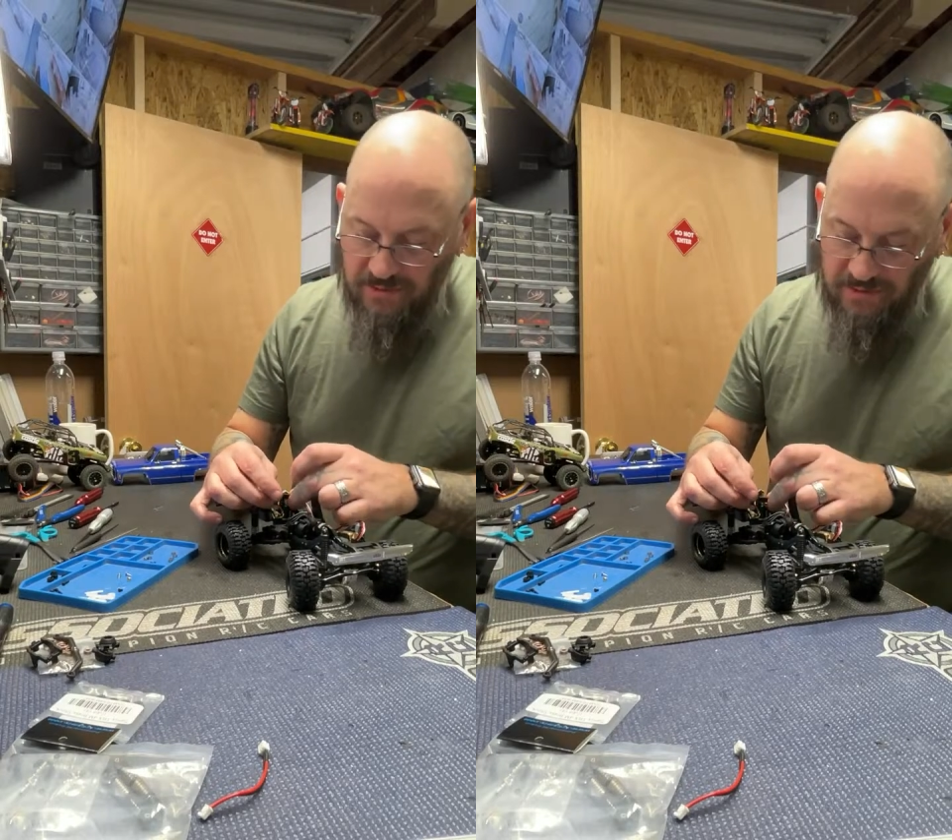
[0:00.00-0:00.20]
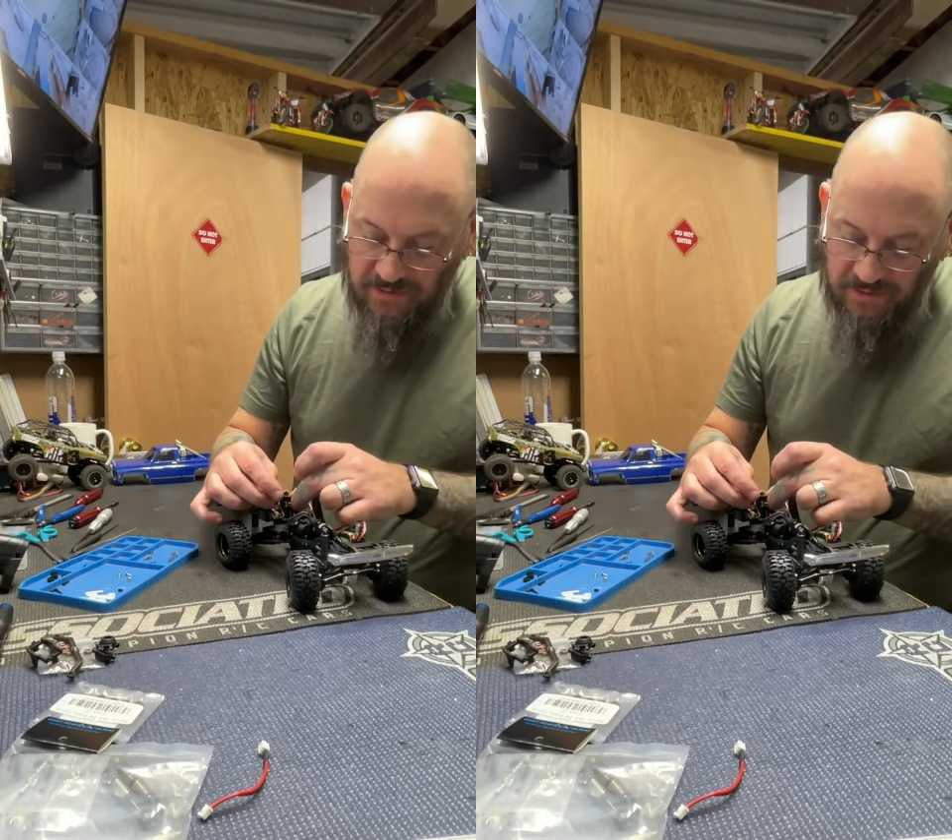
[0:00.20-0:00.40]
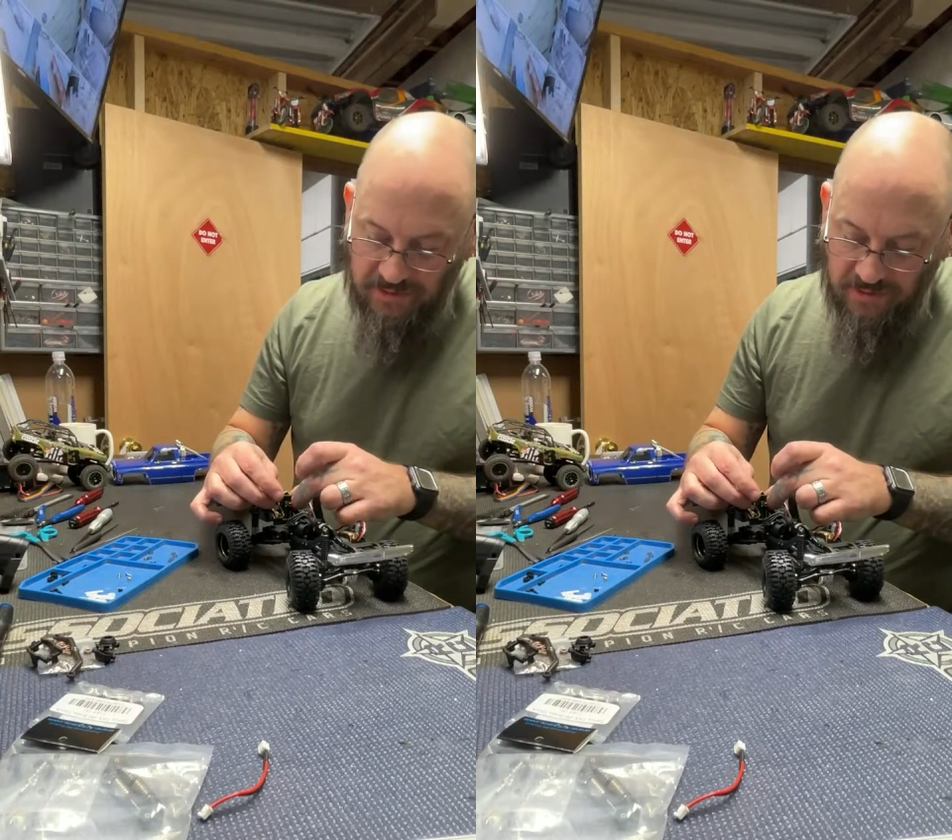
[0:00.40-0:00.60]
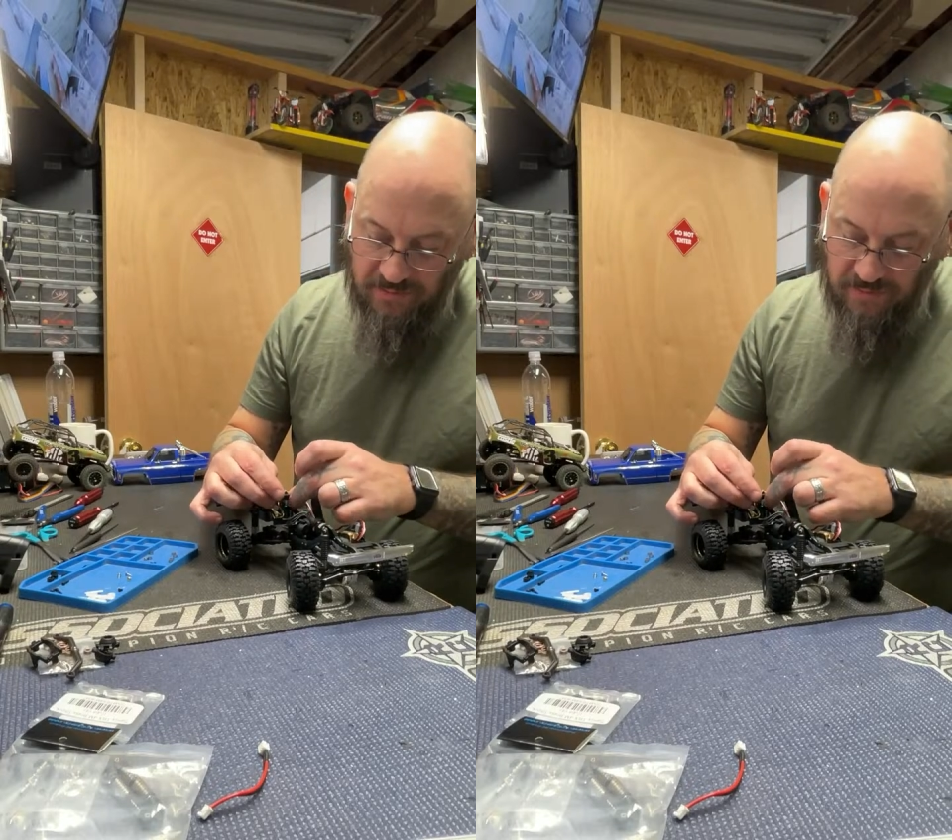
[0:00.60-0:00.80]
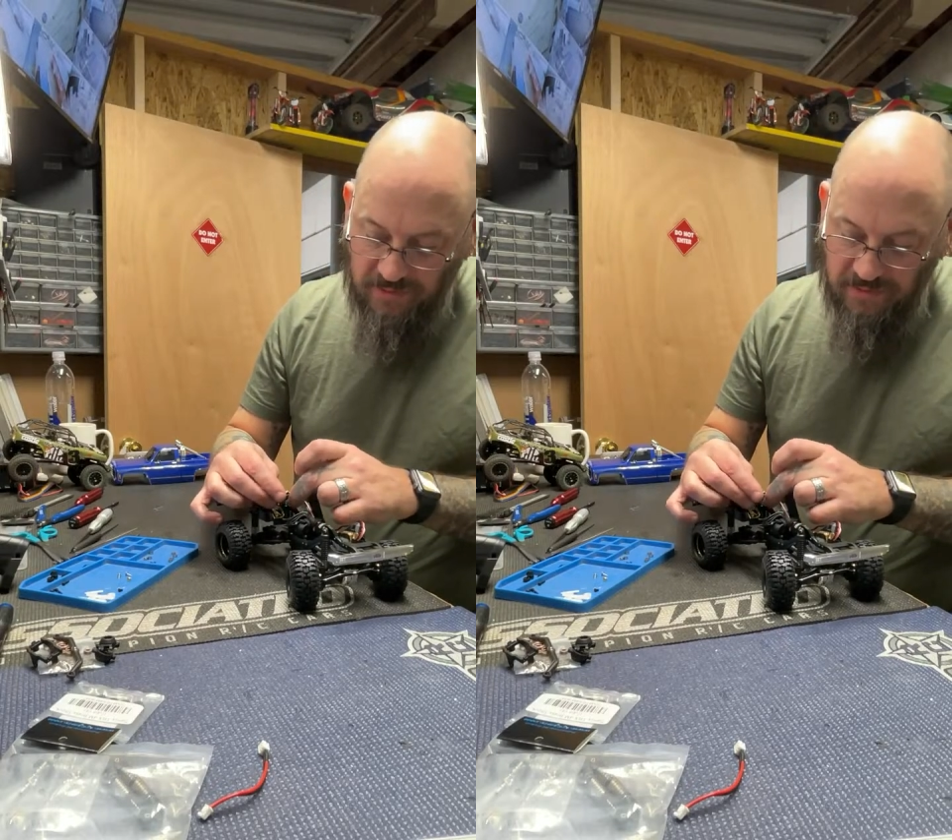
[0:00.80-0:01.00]
Is that channel
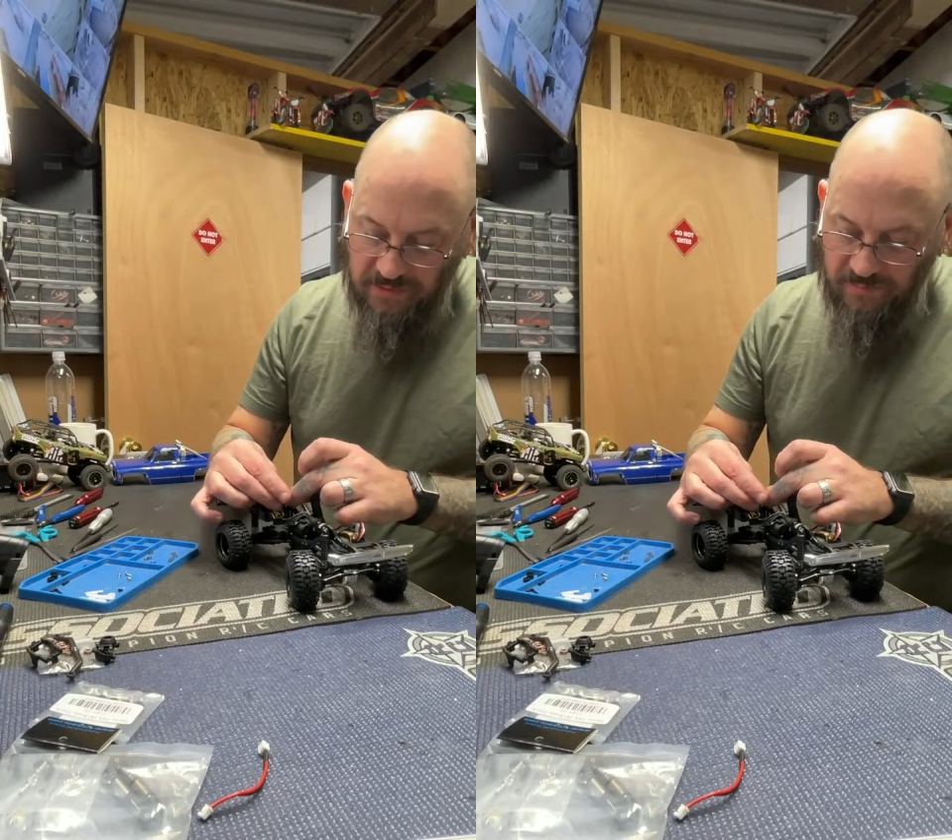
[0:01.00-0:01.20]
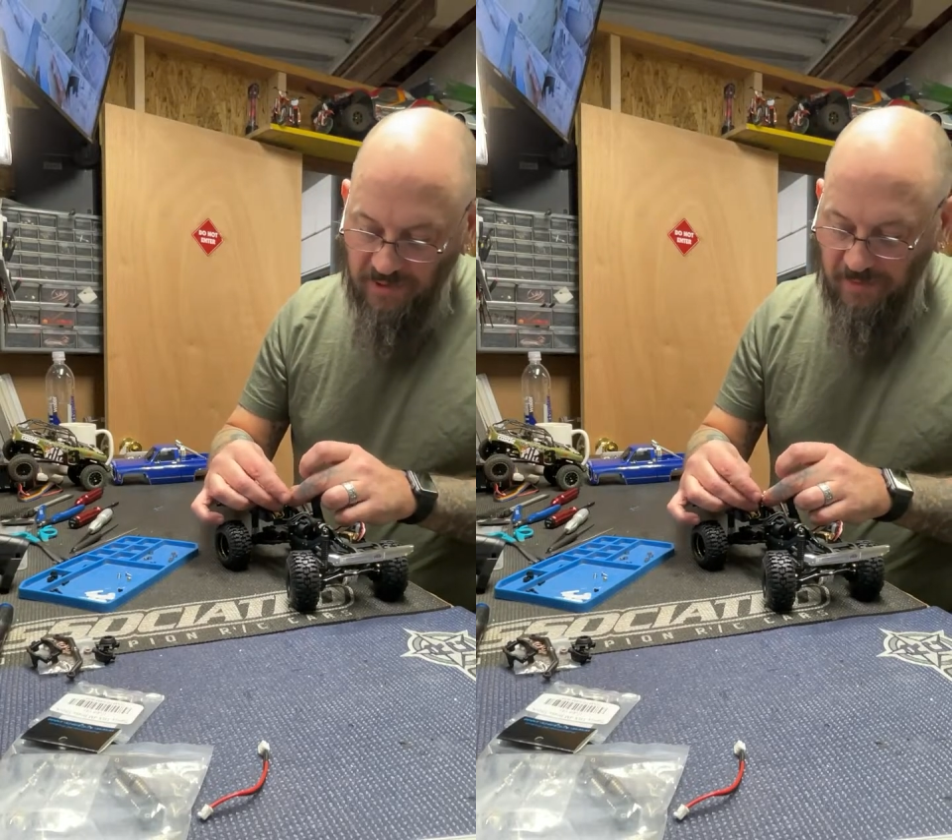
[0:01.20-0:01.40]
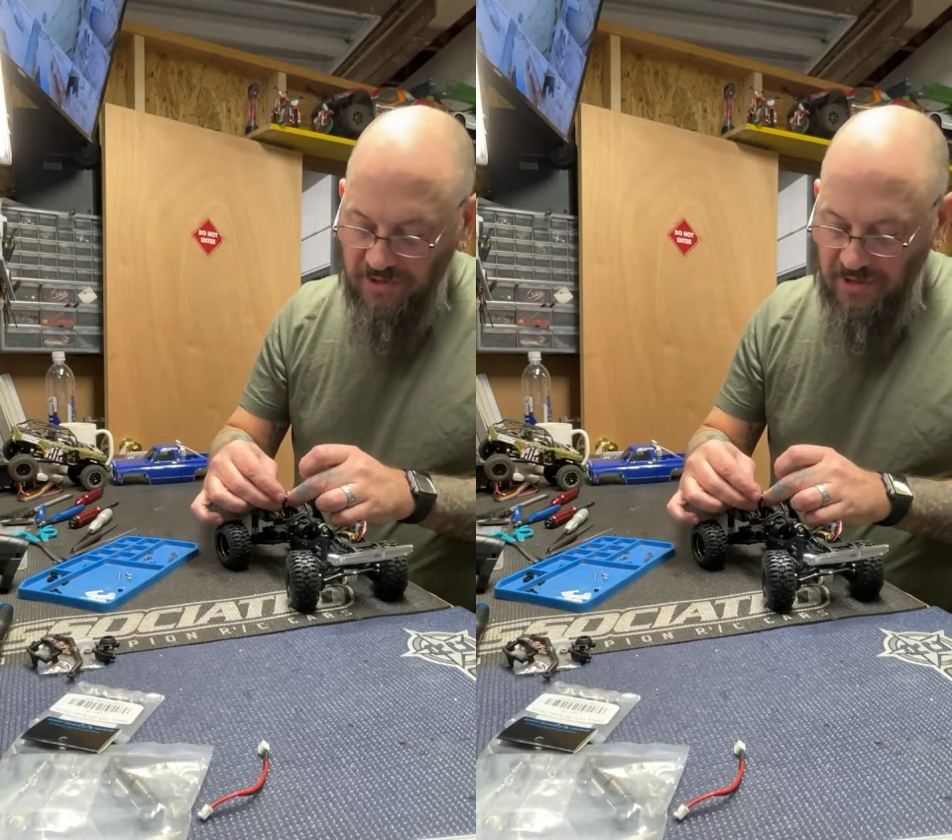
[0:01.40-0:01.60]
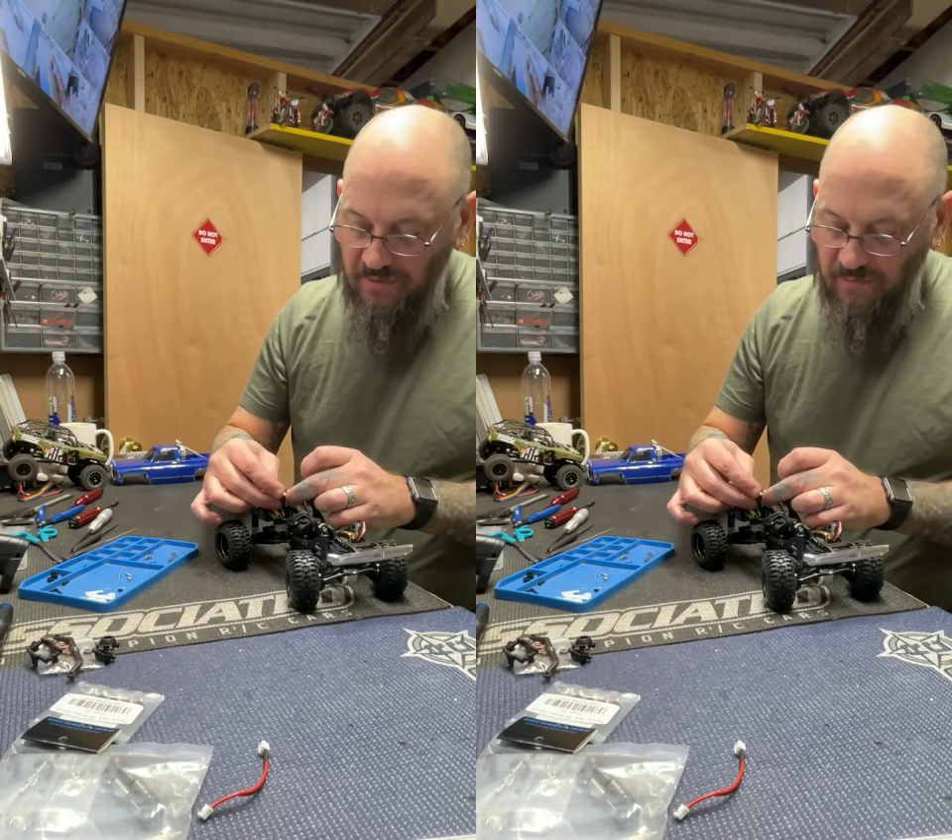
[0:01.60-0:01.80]
1? That's probably channel